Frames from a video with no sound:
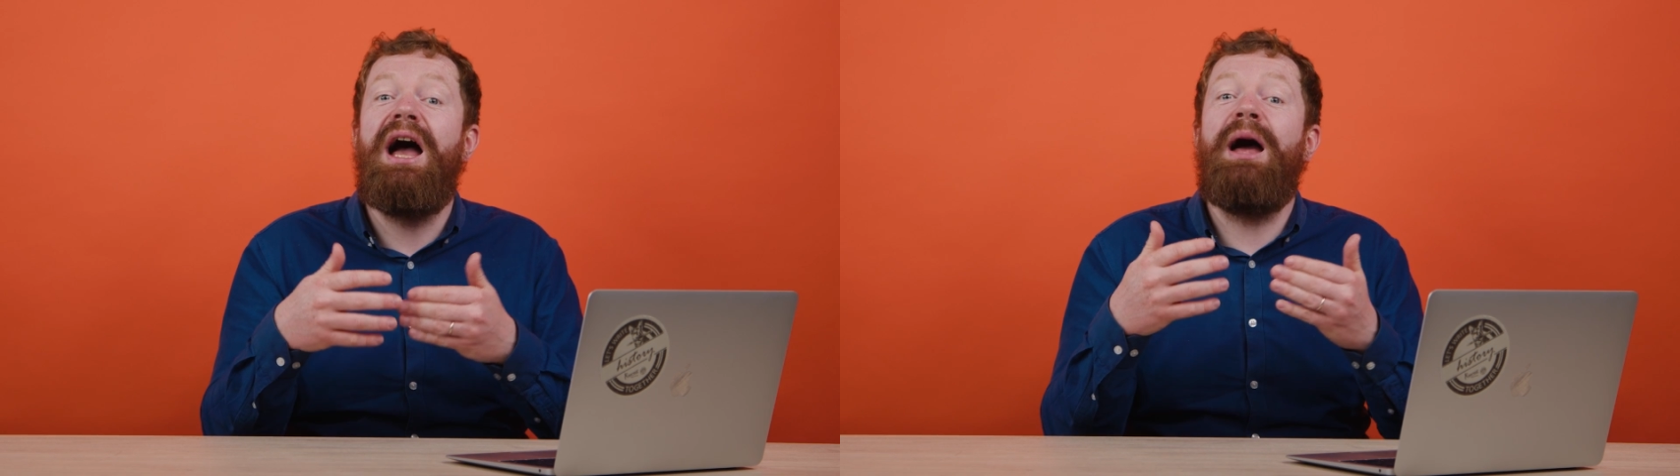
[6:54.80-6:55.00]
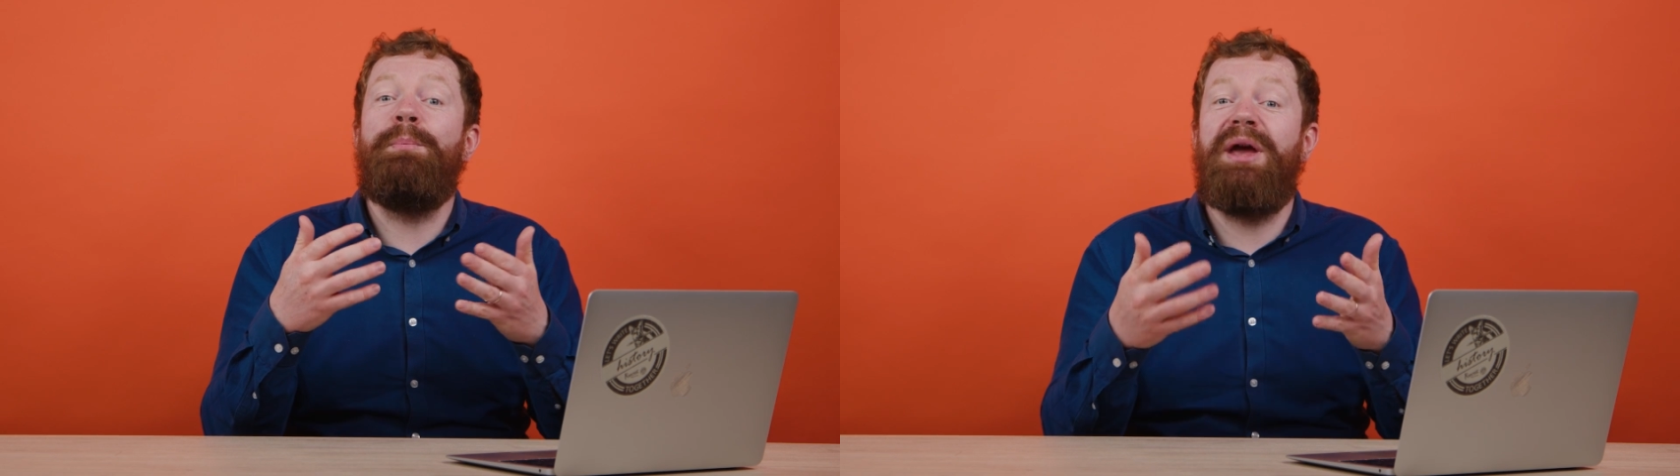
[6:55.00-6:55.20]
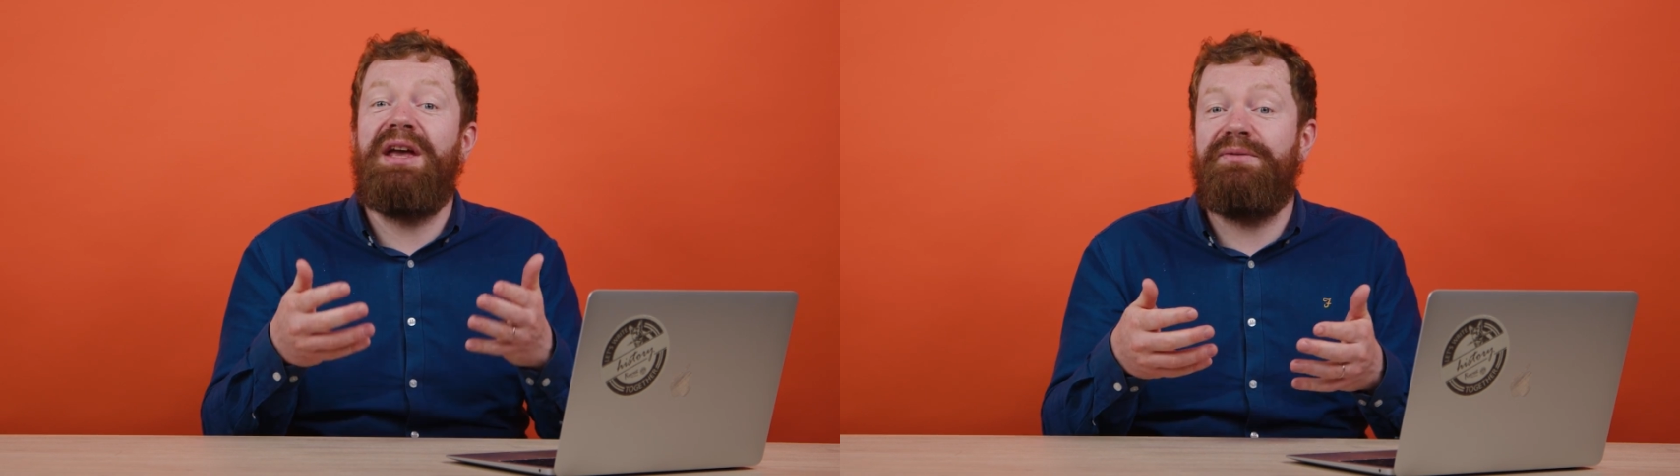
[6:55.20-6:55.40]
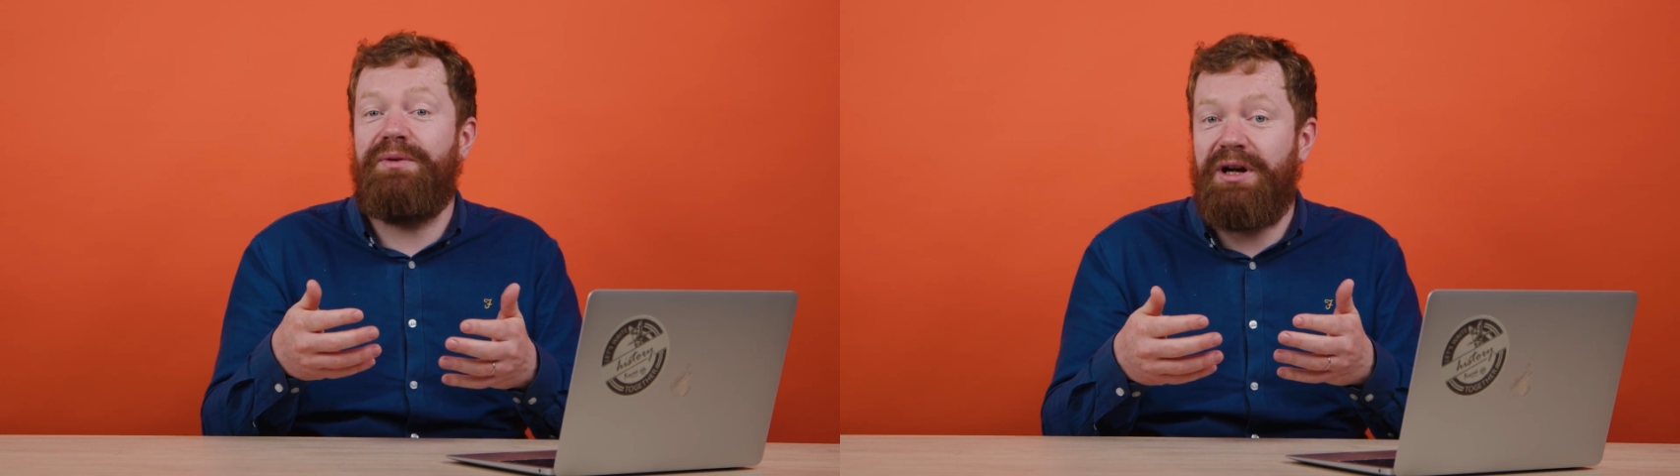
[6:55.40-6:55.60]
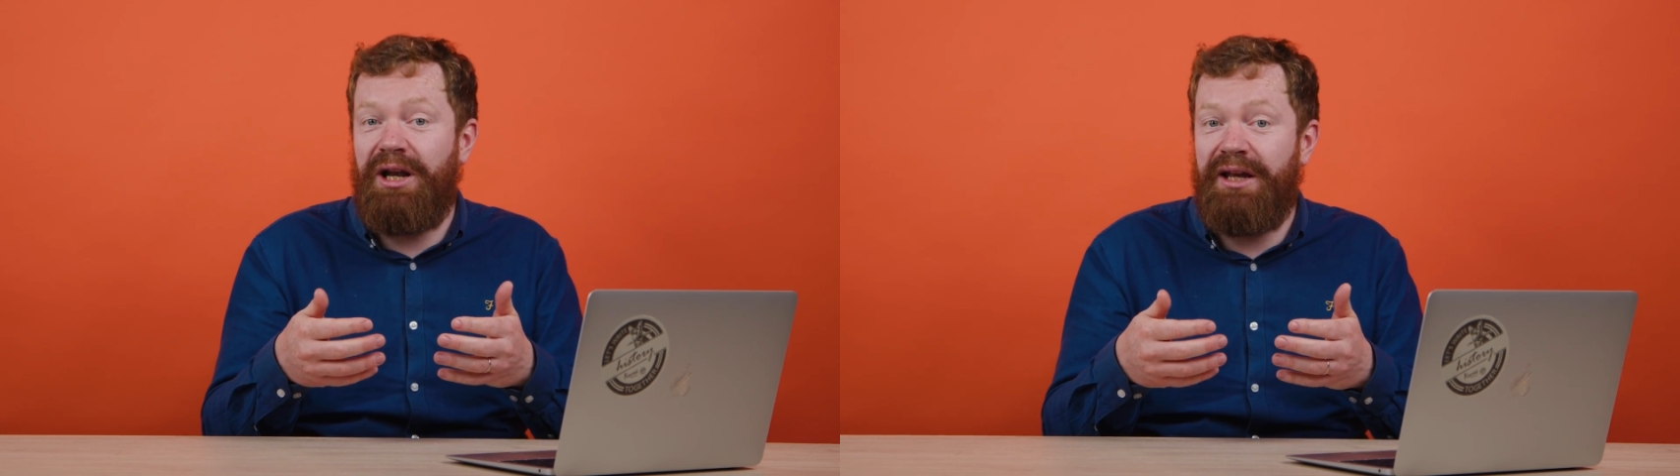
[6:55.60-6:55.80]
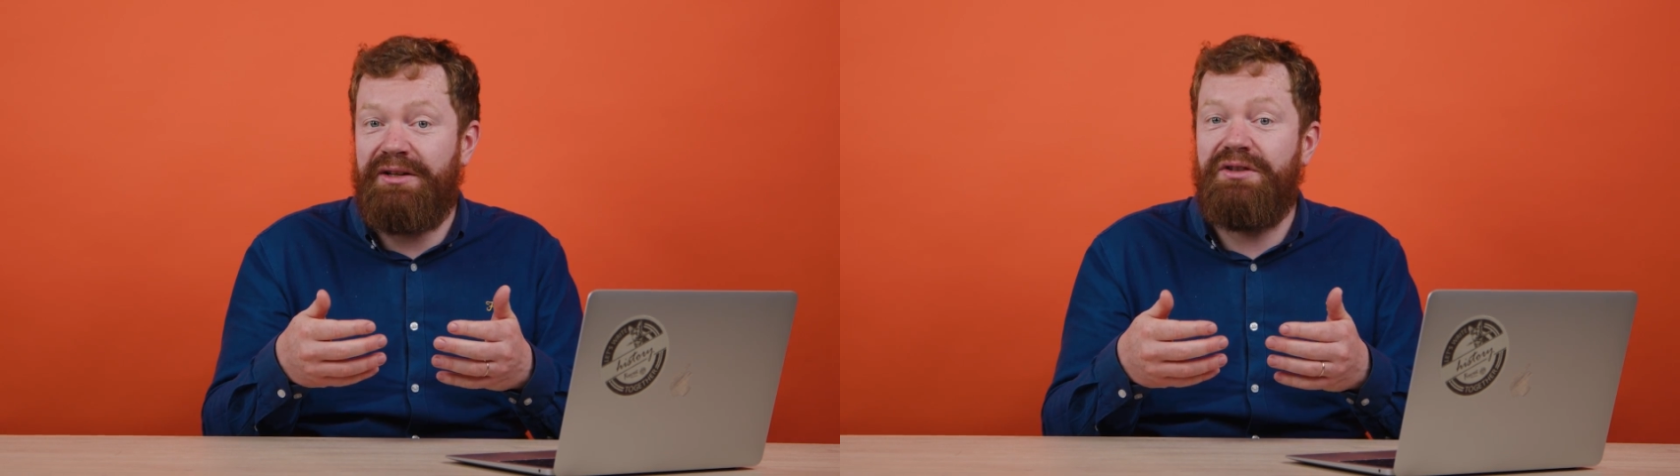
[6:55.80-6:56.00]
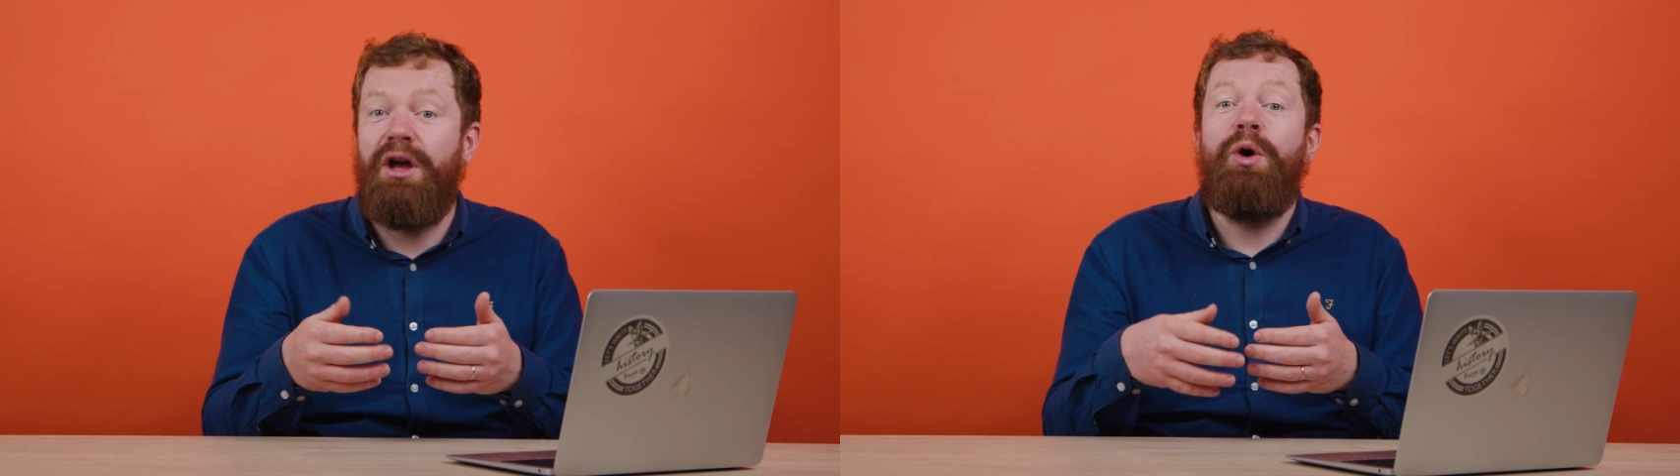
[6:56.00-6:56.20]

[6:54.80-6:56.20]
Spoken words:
and paying for clicks